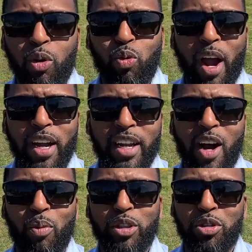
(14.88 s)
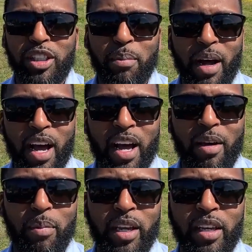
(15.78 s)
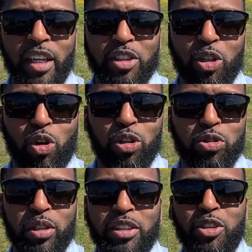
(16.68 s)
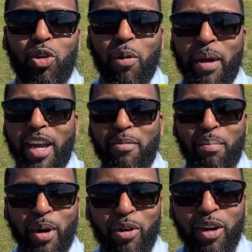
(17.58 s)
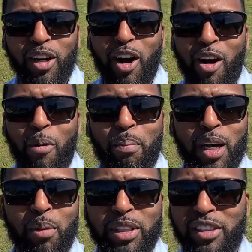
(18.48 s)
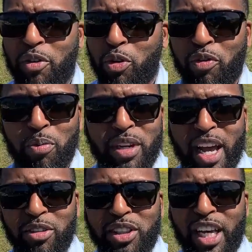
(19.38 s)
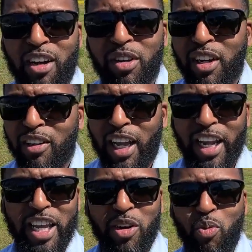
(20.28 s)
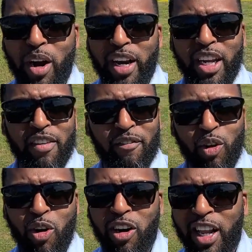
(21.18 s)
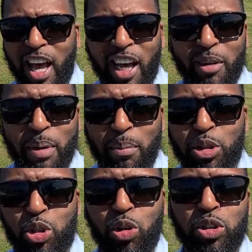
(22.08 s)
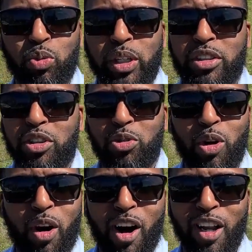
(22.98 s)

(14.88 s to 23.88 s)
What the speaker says: Right now, what you see behind me is a grocery store being built called Publix. If you're from down south, like anywhere in the Florida, Alabama, Georgia regions, you know all